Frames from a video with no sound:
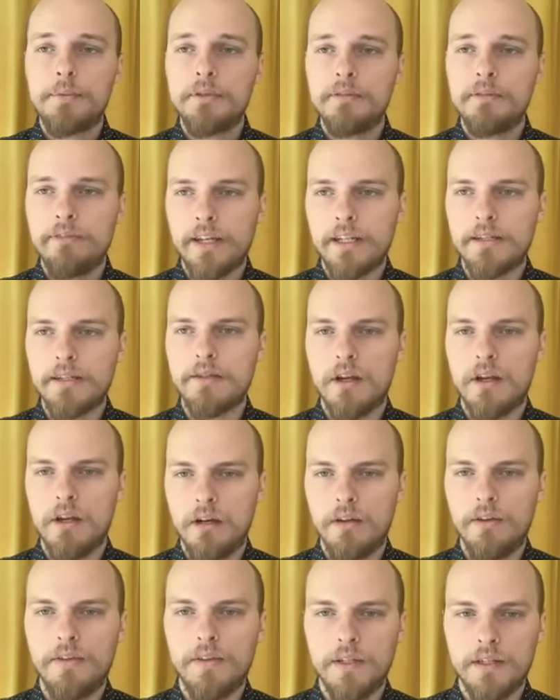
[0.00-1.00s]
pervades
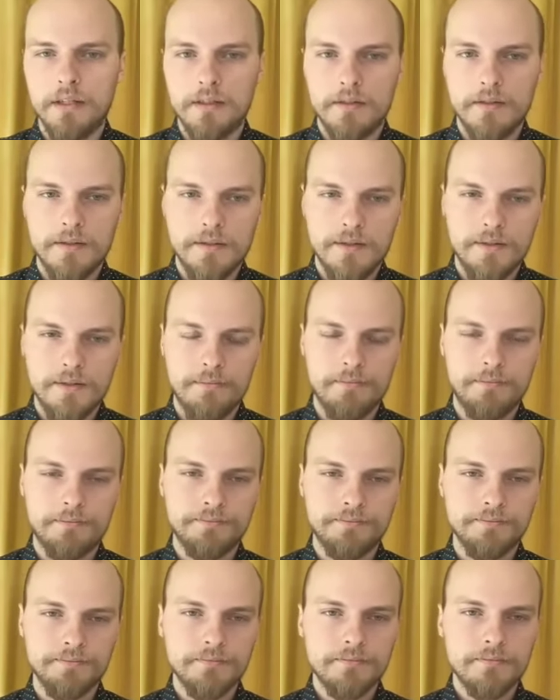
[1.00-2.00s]
all things.
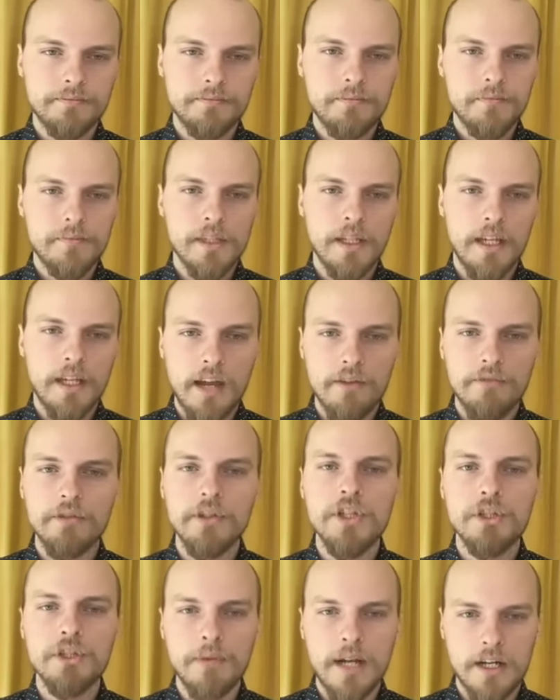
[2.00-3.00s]

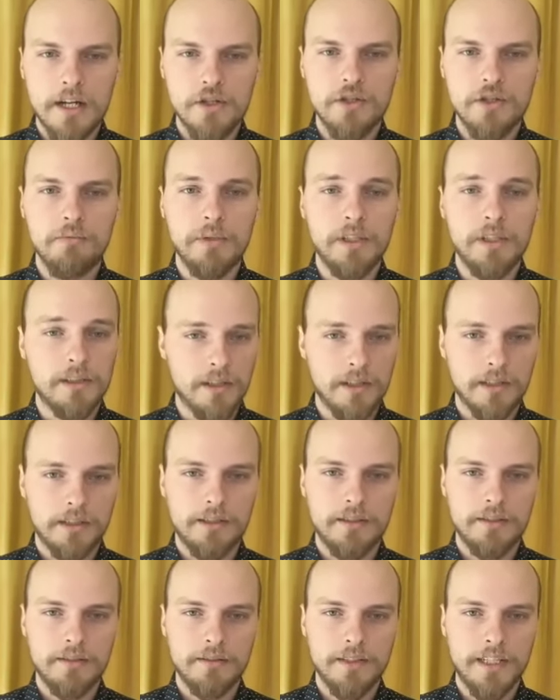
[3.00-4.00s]
Every direction we
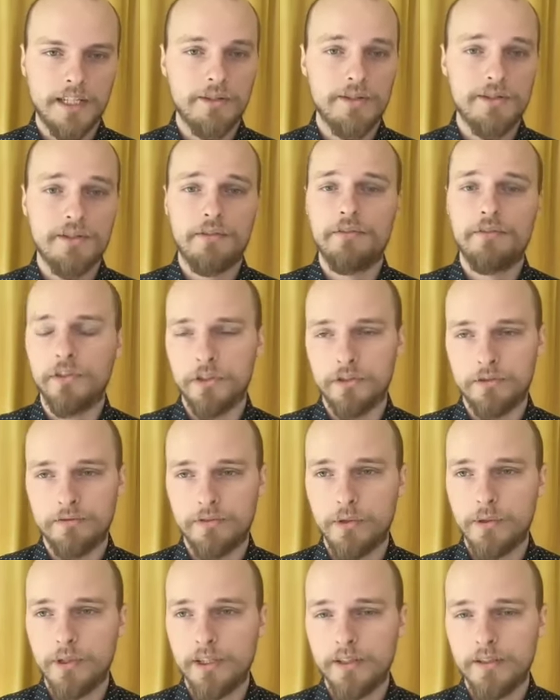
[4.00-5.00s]
look, there is a fertile
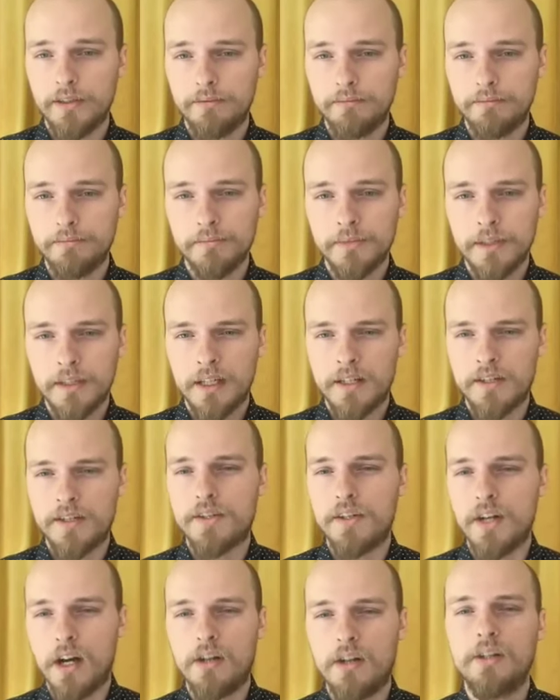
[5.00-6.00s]
void, a
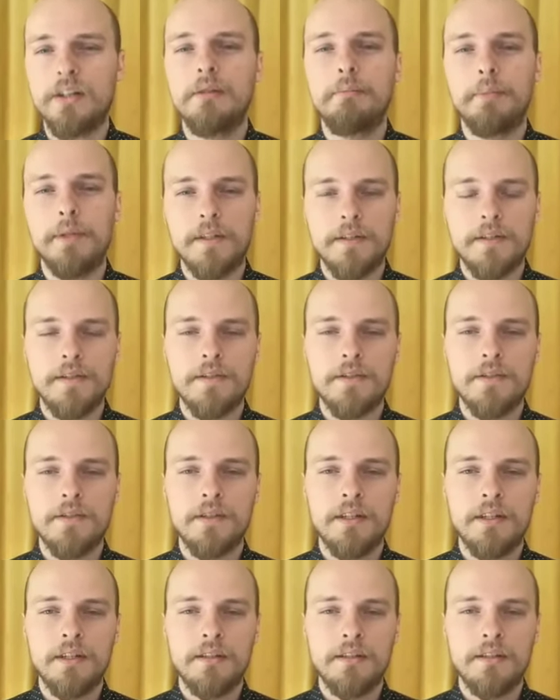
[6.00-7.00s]
starry abyss,
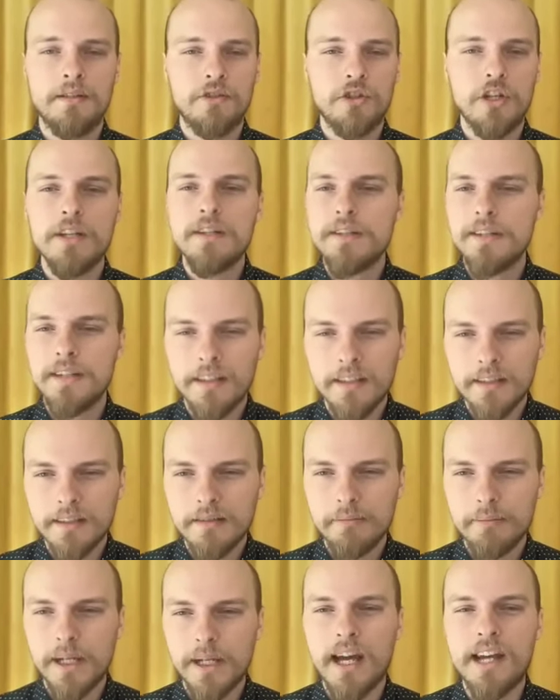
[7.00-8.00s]
just
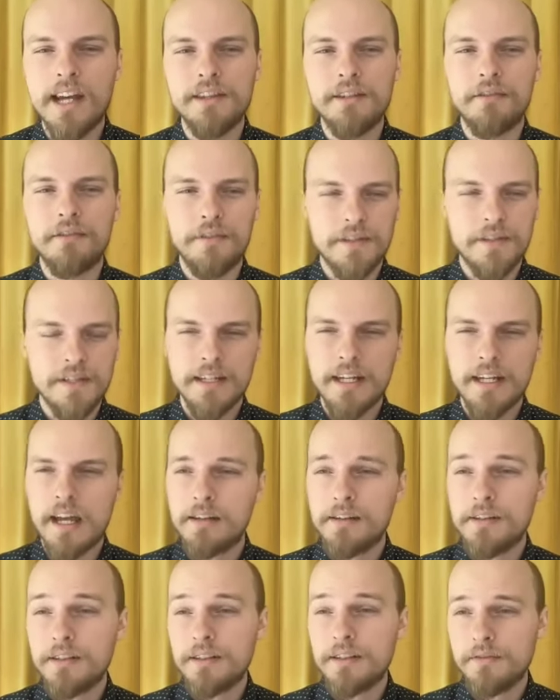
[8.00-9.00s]
hidden behind the
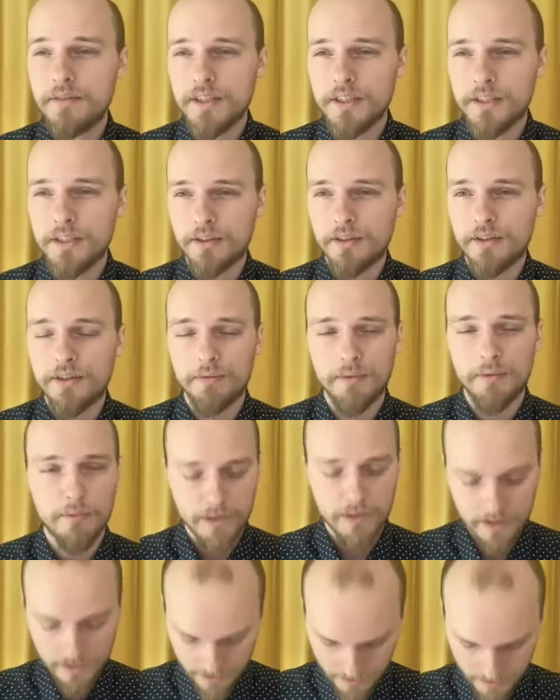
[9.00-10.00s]
physicality of the earth when
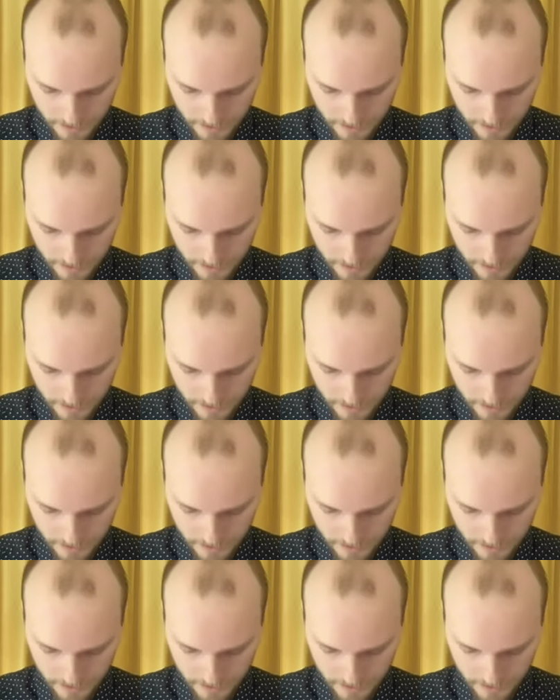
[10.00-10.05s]
we look